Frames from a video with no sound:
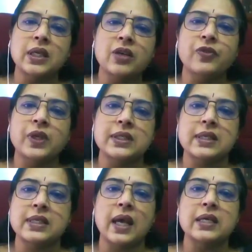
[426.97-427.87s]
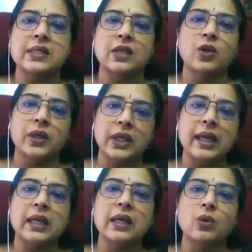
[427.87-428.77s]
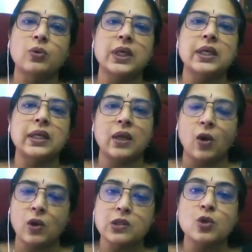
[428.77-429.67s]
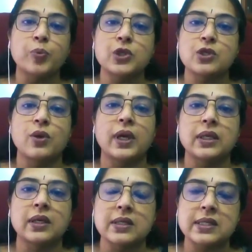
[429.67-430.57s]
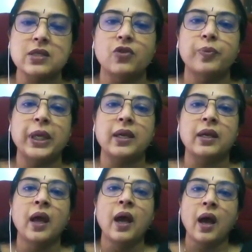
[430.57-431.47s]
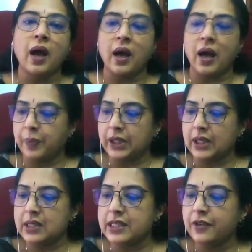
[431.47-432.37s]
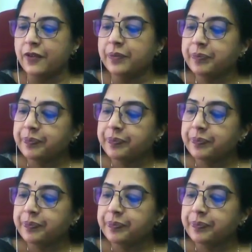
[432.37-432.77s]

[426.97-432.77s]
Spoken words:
enough exercise in your daily routine also puts you at a risk of being a hypertensive.